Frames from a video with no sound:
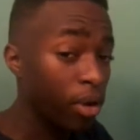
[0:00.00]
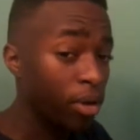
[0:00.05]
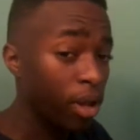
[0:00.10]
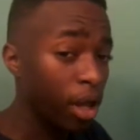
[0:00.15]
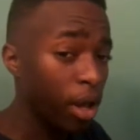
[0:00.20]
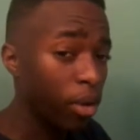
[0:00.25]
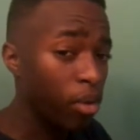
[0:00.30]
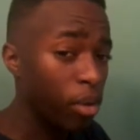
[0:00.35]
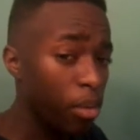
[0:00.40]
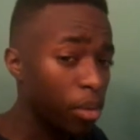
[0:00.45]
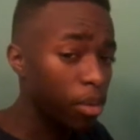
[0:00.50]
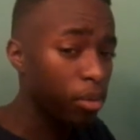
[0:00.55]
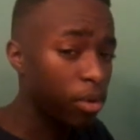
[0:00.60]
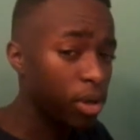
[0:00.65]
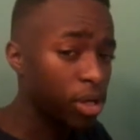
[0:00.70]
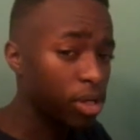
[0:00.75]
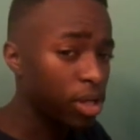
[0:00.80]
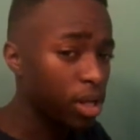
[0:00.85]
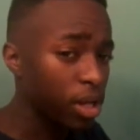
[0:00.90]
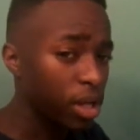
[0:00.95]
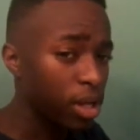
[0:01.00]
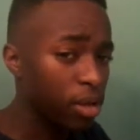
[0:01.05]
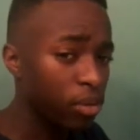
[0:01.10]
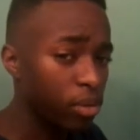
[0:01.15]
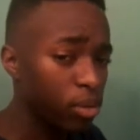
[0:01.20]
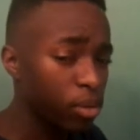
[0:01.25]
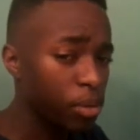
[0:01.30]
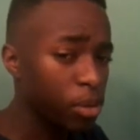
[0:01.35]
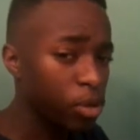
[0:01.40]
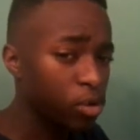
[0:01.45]
Like women's wrestling in
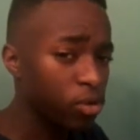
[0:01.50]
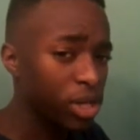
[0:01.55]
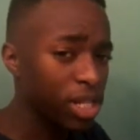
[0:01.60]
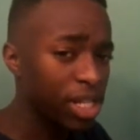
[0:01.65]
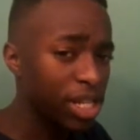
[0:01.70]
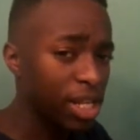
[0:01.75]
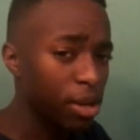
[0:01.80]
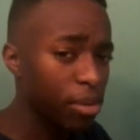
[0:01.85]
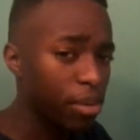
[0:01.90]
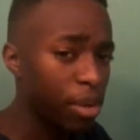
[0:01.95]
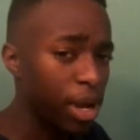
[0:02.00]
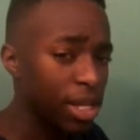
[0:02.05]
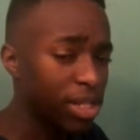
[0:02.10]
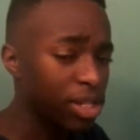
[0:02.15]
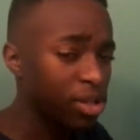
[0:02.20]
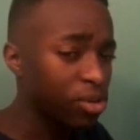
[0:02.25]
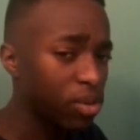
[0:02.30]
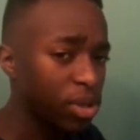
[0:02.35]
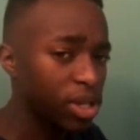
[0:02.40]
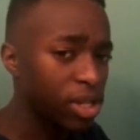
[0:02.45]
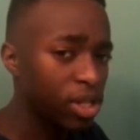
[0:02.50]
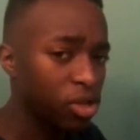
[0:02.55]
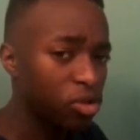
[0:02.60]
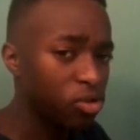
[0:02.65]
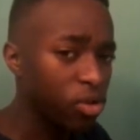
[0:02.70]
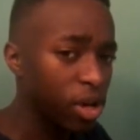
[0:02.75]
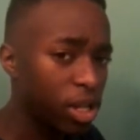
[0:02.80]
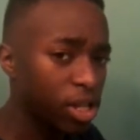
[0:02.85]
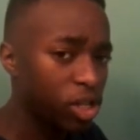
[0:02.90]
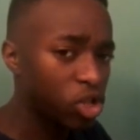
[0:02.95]
the past, this wasn't as
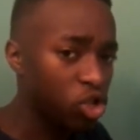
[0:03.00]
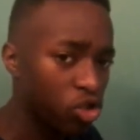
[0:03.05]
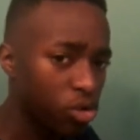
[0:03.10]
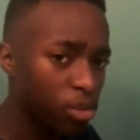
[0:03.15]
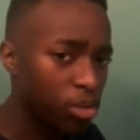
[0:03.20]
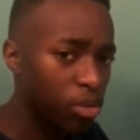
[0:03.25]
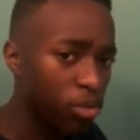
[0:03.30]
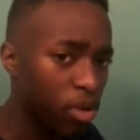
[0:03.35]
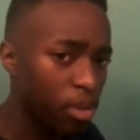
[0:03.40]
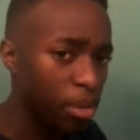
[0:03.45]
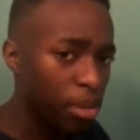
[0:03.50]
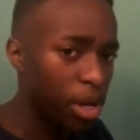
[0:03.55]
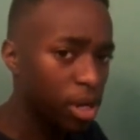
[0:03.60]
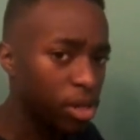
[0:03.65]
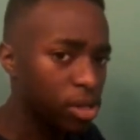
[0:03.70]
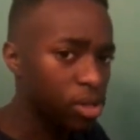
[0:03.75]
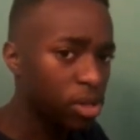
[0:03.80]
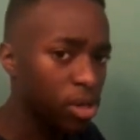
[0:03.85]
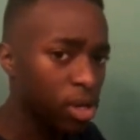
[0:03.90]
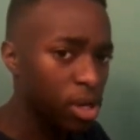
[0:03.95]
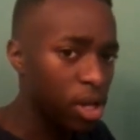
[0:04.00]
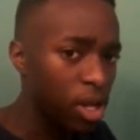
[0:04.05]
great as the triple threat match